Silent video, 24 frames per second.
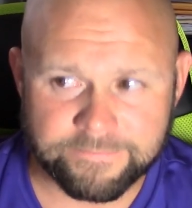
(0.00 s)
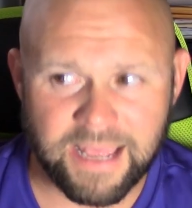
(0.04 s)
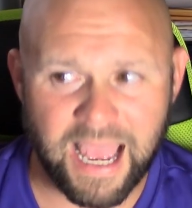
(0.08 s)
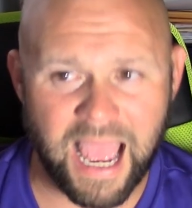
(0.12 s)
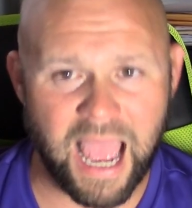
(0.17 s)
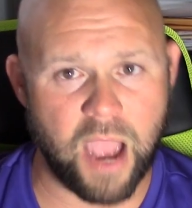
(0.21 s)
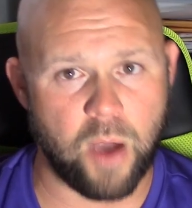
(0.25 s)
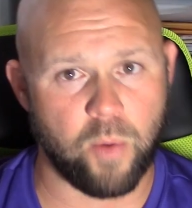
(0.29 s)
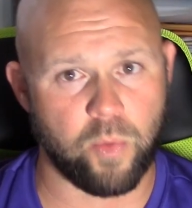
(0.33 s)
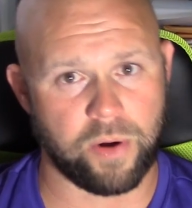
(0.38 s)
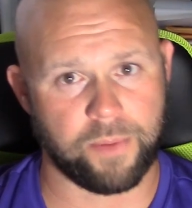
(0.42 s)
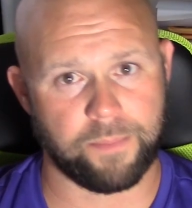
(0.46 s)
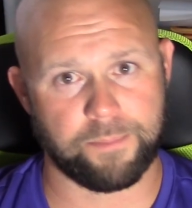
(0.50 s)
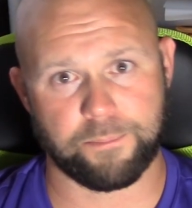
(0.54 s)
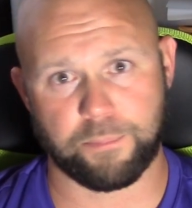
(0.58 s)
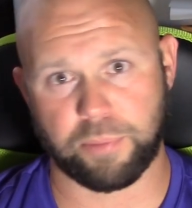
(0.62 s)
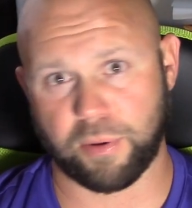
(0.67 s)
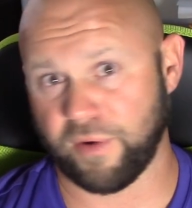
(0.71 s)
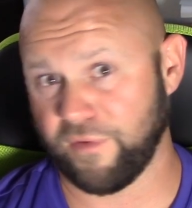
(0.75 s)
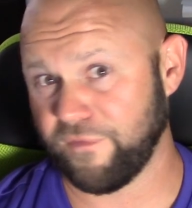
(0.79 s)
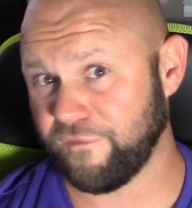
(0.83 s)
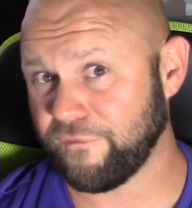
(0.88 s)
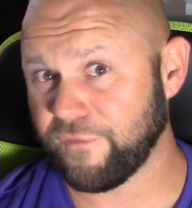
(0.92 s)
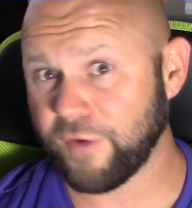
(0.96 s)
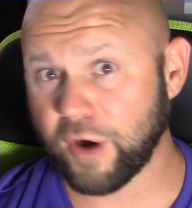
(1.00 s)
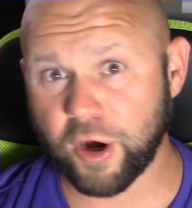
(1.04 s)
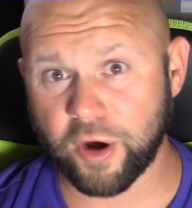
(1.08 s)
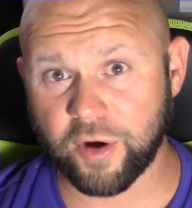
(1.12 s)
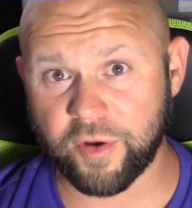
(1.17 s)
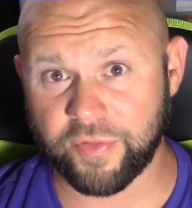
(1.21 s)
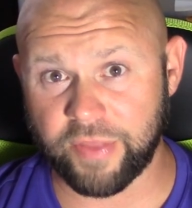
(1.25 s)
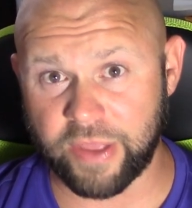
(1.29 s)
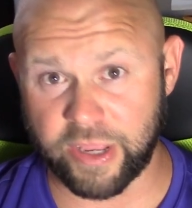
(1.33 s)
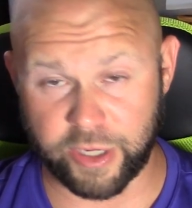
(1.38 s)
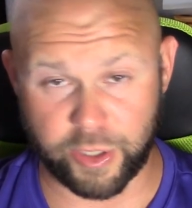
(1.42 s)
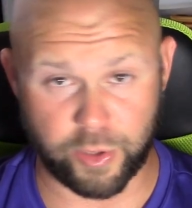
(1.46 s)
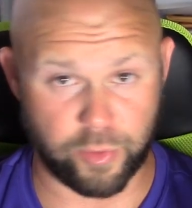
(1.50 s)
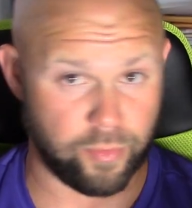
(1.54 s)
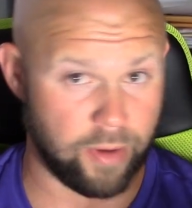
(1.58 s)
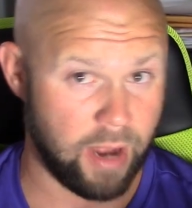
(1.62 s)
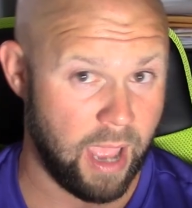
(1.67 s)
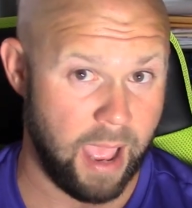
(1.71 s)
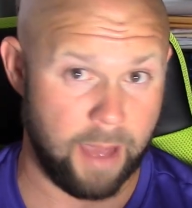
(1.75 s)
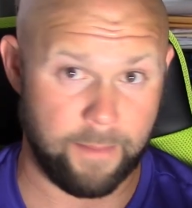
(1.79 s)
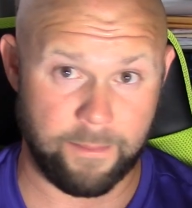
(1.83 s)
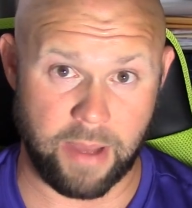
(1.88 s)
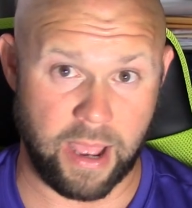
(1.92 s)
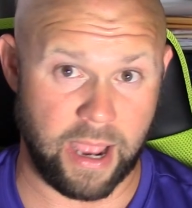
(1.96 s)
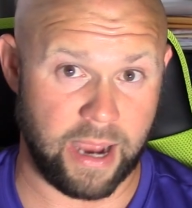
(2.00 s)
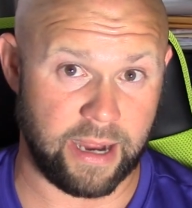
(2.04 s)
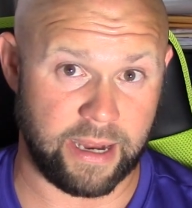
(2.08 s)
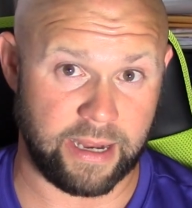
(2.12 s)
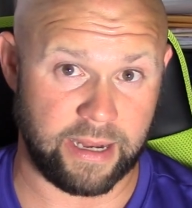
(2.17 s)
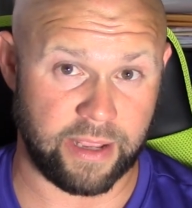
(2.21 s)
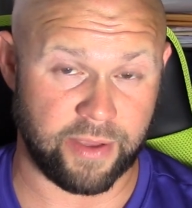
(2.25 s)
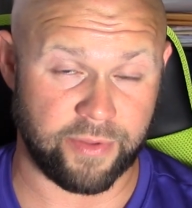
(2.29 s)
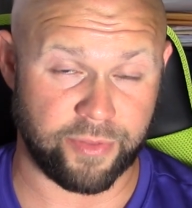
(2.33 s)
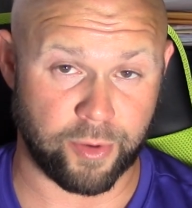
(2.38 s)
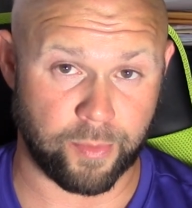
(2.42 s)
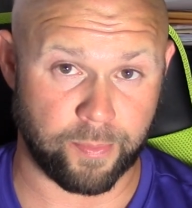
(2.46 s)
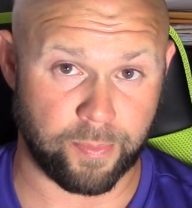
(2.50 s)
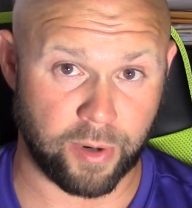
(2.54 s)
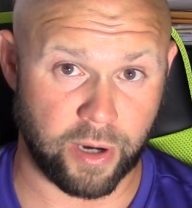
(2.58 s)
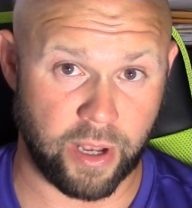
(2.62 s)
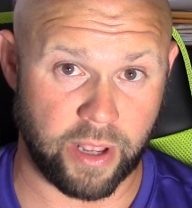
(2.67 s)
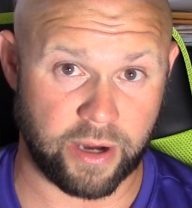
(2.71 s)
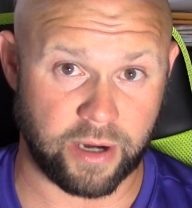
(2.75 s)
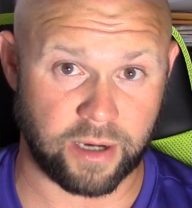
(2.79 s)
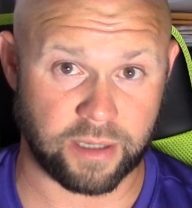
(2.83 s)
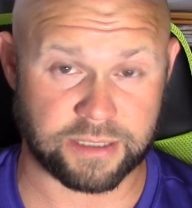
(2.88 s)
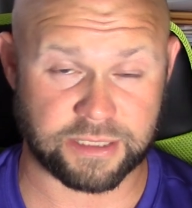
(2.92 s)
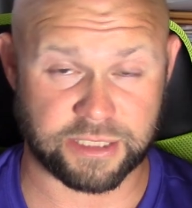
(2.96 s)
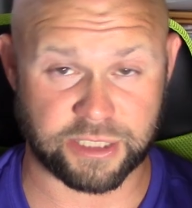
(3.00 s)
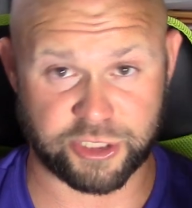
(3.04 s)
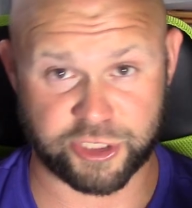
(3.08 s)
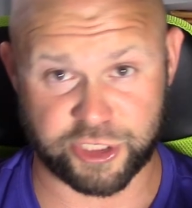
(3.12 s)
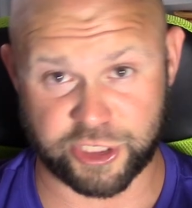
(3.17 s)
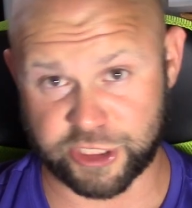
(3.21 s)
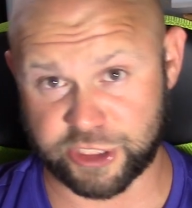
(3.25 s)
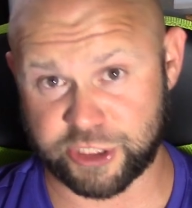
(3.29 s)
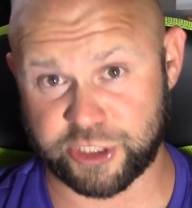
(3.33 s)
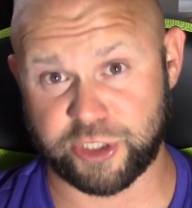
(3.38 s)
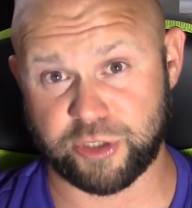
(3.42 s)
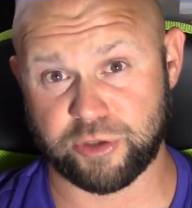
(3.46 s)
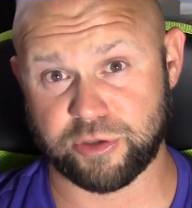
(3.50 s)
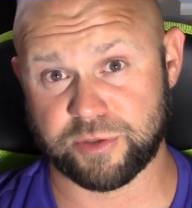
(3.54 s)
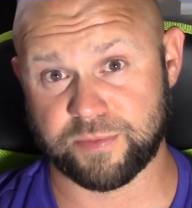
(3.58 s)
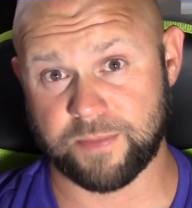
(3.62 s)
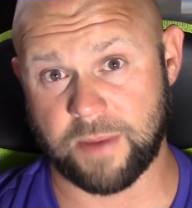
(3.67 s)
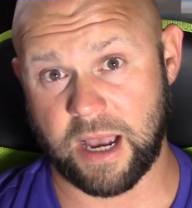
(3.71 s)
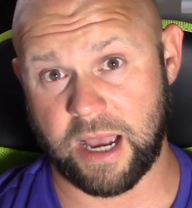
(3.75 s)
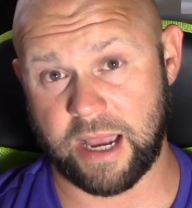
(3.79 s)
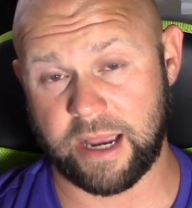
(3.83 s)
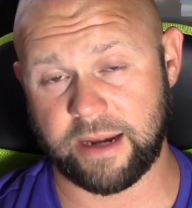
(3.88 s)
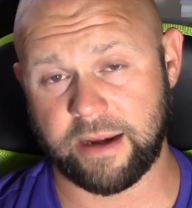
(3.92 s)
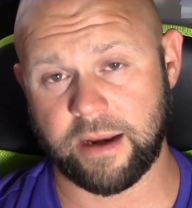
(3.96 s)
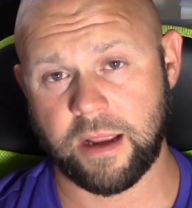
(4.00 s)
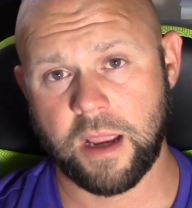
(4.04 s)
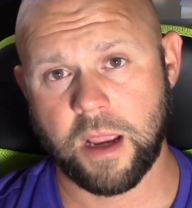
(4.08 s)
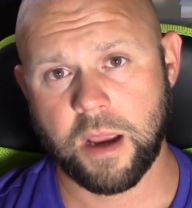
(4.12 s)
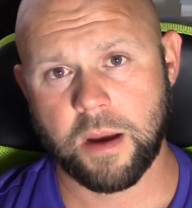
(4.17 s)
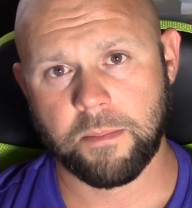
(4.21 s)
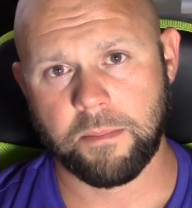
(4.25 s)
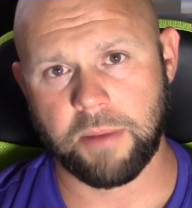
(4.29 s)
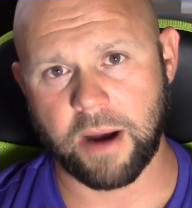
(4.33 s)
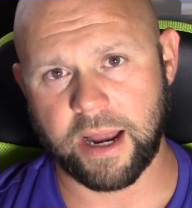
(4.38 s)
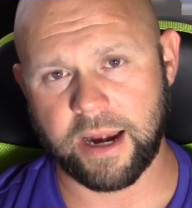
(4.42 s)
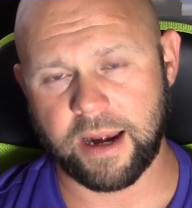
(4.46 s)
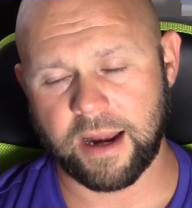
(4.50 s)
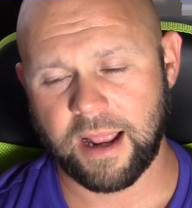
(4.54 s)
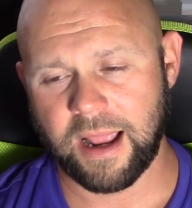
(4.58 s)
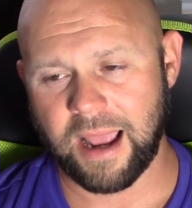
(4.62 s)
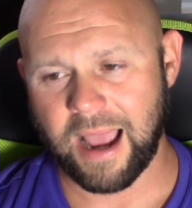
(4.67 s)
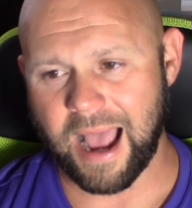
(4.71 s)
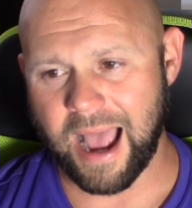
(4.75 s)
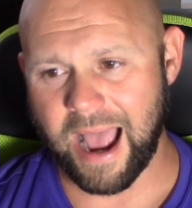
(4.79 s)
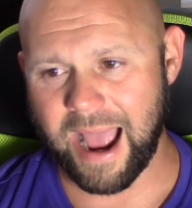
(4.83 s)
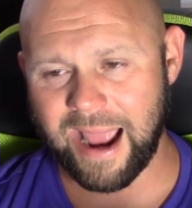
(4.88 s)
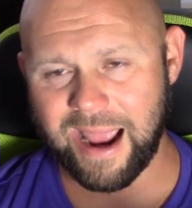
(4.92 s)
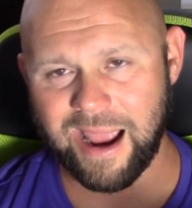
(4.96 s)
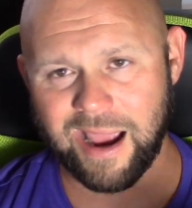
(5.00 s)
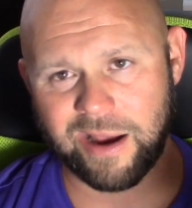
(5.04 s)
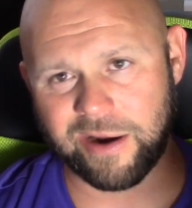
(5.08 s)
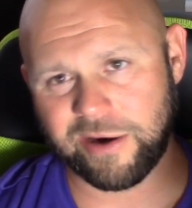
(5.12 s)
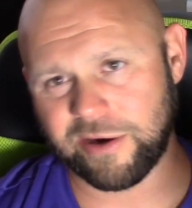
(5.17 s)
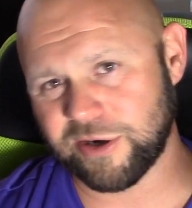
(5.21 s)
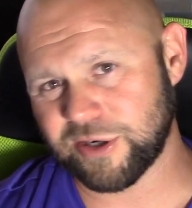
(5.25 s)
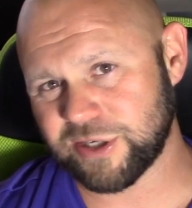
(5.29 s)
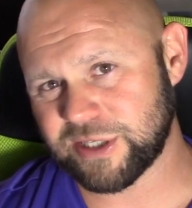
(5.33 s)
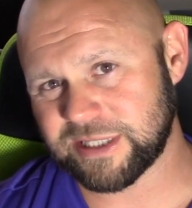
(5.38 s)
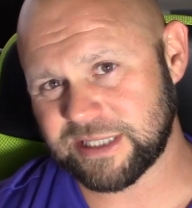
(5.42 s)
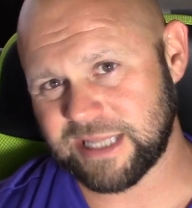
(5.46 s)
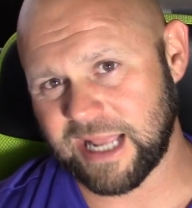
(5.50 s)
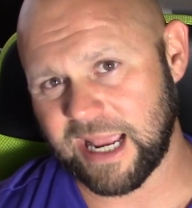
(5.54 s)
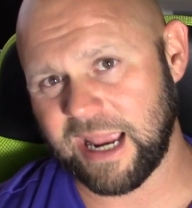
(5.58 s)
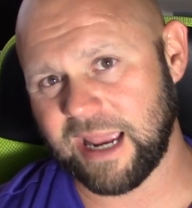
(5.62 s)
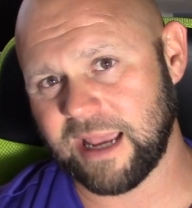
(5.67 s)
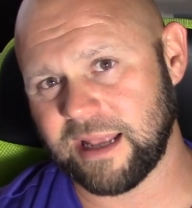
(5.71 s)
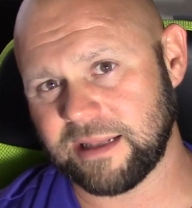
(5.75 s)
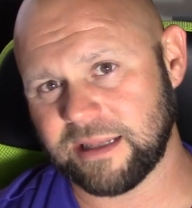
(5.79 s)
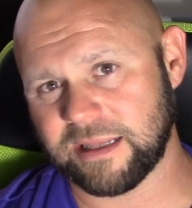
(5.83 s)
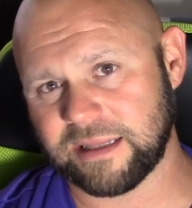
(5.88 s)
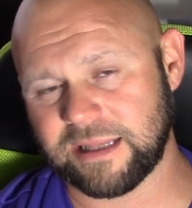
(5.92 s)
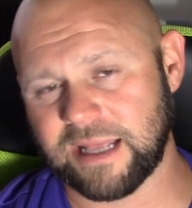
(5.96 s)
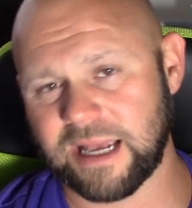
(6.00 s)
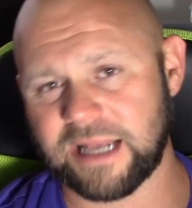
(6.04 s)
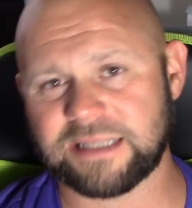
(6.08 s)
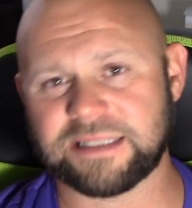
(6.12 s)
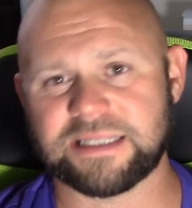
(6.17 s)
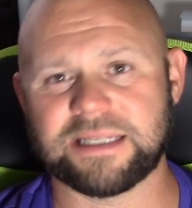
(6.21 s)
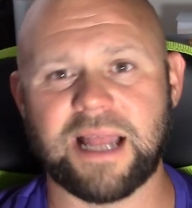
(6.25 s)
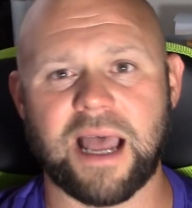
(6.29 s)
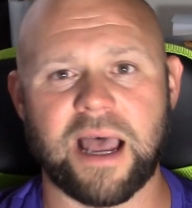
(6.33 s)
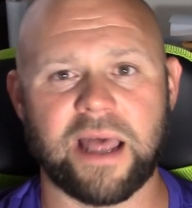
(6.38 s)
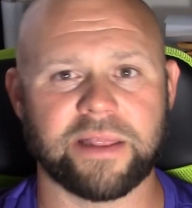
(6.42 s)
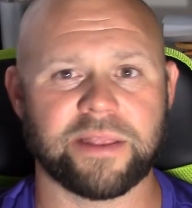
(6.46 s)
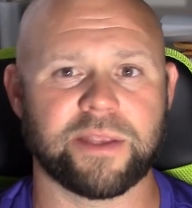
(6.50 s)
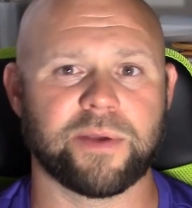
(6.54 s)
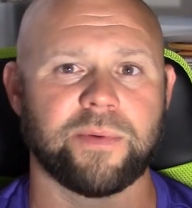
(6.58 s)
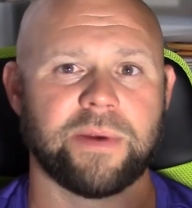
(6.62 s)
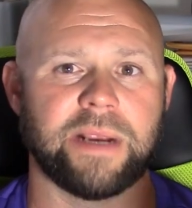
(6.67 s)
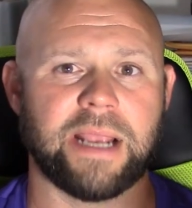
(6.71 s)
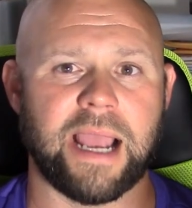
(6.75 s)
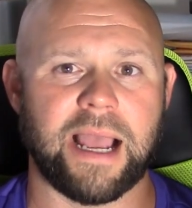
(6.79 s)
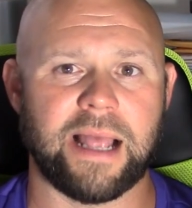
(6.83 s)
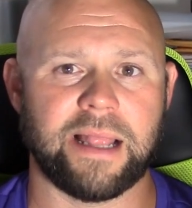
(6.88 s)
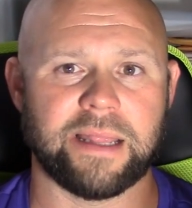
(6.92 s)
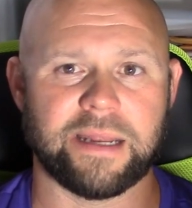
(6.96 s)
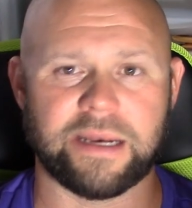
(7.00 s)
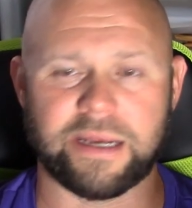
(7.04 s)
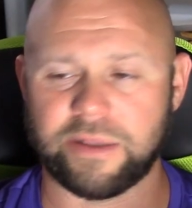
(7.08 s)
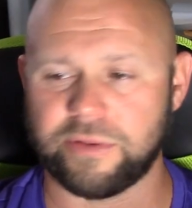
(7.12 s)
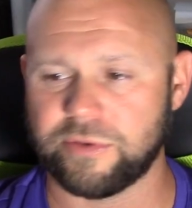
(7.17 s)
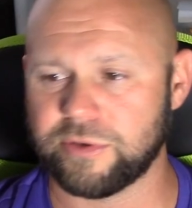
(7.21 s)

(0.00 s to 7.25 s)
I would prefer that you not buy any other products and just use mine, but I understand that that's not the reality.